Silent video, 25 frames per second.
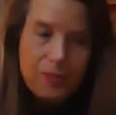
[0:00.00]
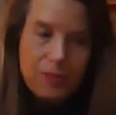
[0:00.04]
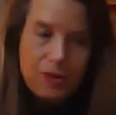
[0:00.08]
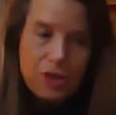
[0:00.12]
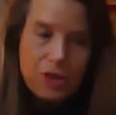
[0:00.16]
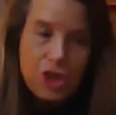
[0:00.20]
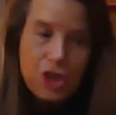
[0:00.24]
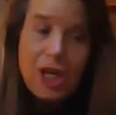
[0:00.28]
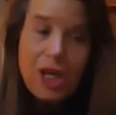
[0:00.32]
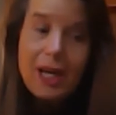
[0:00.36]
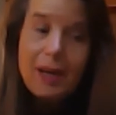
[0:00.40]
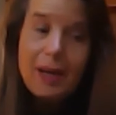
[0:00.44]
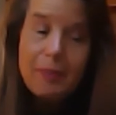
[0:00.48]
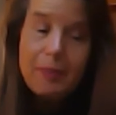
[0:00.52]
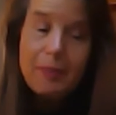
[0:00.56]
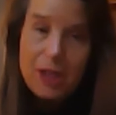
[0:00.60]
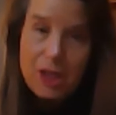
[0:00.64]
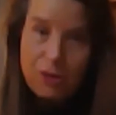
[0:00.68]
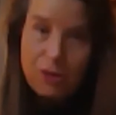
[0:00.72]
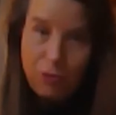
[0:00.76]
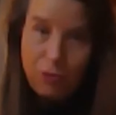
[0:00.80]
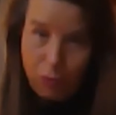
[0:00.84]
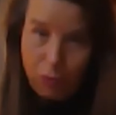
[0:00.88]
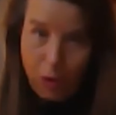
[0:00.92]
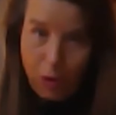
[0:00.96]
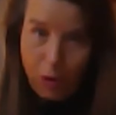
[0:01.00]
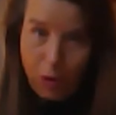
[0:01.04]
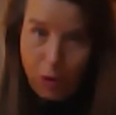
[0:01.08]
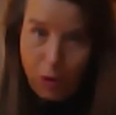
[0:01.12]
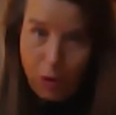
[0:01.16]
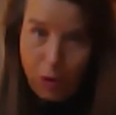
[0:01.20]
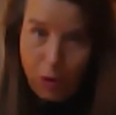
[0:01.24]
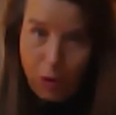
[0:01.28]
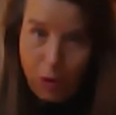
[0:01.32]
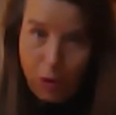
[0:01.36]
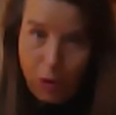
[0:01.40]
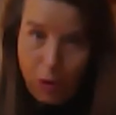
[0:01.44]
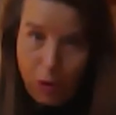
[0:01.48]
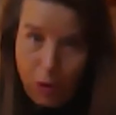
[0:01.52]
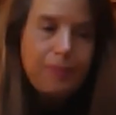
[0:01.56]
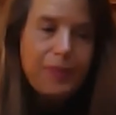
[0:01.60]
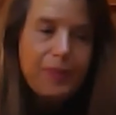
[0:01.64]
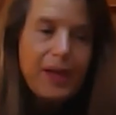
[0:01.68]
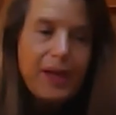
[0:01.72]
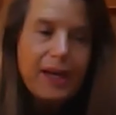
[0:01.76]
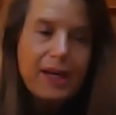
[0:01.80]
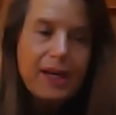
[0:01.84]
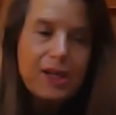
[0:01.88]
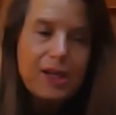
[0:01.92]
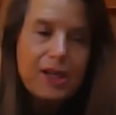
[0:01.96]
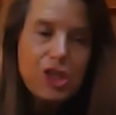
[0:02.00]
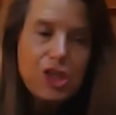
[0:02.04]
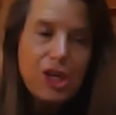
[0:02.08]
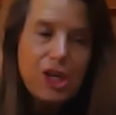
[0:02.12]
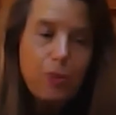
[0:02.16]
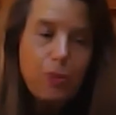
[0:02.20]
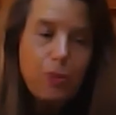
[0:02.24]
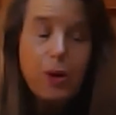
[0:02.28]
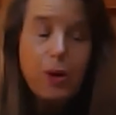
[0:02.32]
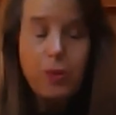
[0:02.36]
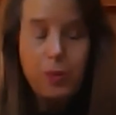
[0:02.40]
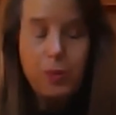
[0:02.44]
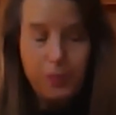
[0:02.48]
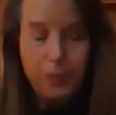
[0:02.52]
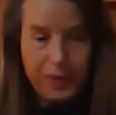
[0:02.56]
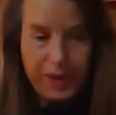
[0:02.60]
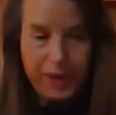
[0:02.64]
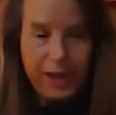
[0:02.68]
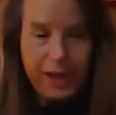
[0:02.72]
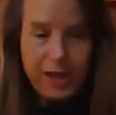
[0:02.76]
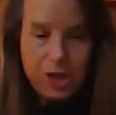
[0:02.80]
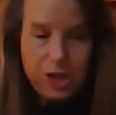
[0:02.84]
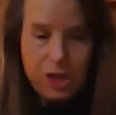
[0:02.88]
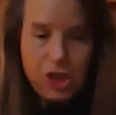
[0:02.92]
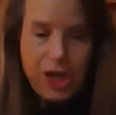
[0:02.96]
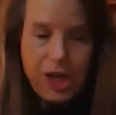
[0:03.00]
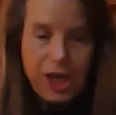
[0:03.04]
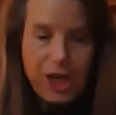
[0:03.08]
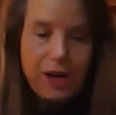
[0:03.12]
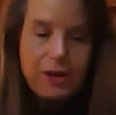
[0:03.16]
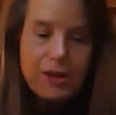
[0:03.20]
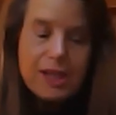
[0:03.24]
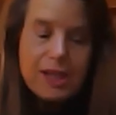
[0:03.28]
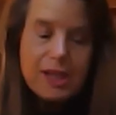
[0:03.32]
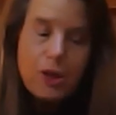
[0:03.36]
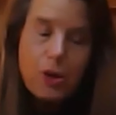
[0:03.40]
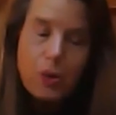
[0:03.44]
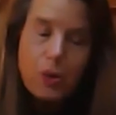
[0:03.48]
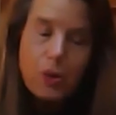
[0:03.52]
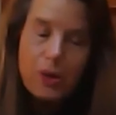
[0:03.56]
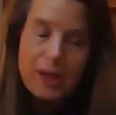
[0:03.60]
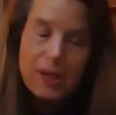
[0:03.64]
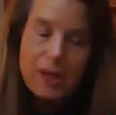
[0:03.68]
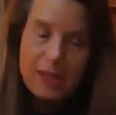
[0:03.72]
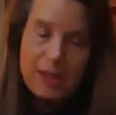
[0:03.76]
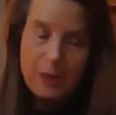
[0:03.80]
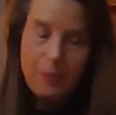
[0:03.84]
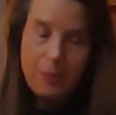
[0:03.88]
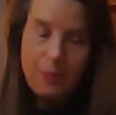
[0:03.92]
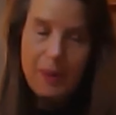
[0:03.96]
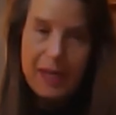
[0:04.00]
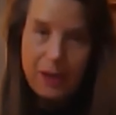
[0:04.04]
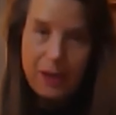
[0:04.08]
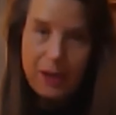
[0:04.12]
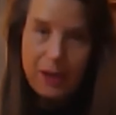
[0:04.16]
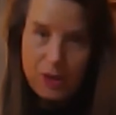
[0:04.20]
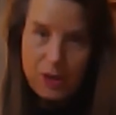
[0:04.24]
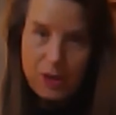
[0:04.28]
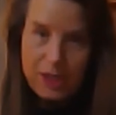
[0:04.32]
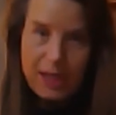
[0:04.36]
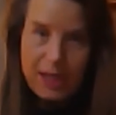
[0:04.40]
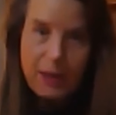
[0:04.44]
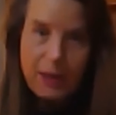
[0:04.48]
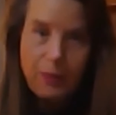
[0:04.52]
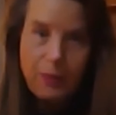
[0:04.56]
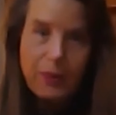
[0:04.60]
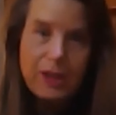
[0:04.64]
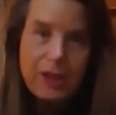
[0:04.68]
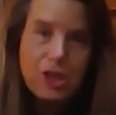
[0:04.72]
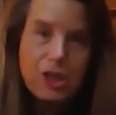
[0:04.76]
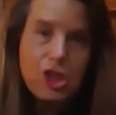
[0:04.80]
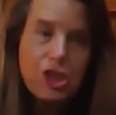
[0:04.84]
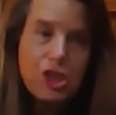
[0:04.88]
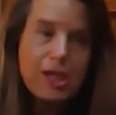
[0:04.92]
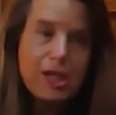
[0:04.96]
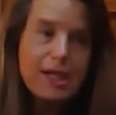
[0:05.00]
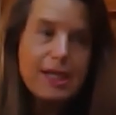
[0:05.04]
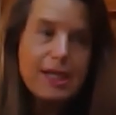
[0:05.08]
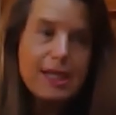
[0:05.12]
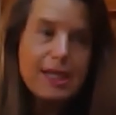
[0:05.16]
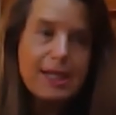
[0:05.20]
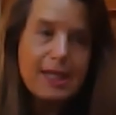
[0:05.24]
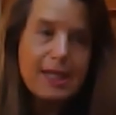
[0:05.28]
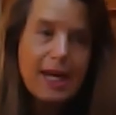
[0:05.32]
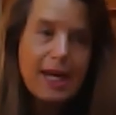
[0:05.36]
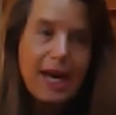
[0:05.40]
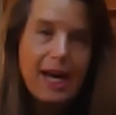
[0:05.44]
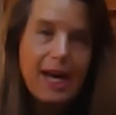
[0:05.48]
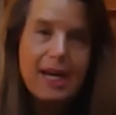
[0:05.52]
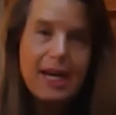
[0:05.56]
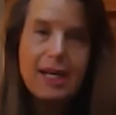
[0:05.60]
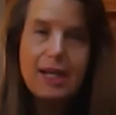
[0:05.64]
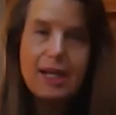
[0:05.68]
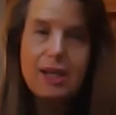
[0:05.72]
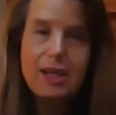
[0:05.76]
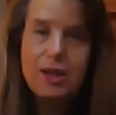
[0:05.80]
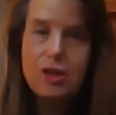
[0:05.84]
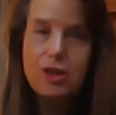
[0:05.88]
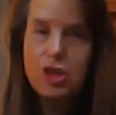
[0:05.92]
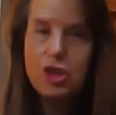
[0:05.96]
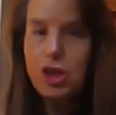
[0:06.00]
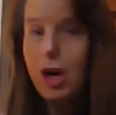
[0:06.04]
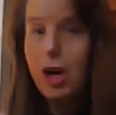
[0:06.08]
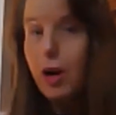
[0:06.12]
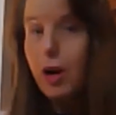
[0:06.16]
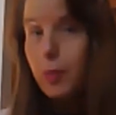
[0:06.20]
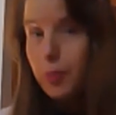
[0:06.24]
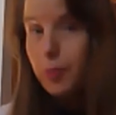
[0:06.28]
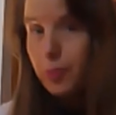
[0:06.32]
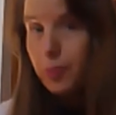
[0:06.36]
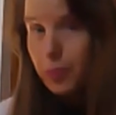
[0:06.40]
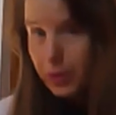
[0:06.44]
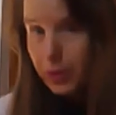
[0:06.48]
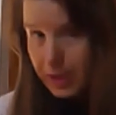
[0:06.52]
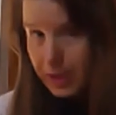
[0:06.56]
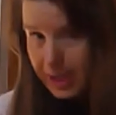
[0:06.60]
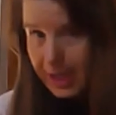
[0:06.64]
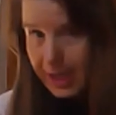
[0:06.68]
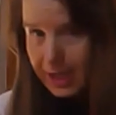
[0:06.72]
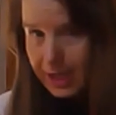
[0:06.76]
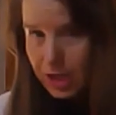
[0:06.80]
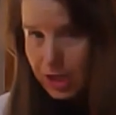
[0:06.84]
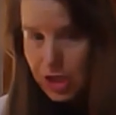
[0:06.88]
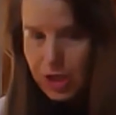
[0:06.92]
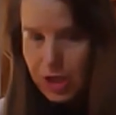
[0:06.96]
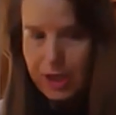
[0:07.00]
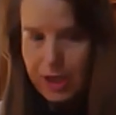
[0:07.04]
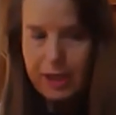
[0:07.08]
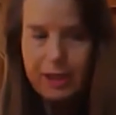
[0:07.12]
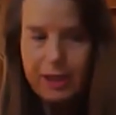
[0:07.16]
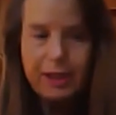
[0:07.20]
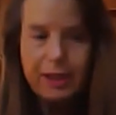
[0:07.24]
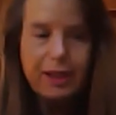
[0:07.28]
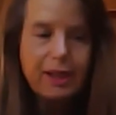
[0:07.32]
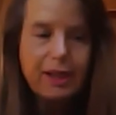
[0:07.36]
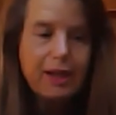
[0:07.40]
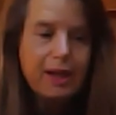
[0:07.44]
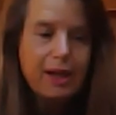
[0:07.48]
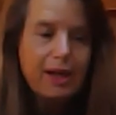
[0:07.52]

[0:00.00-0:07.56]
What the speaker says: chairman roles in a charity called It's a Penalty, which is a child protection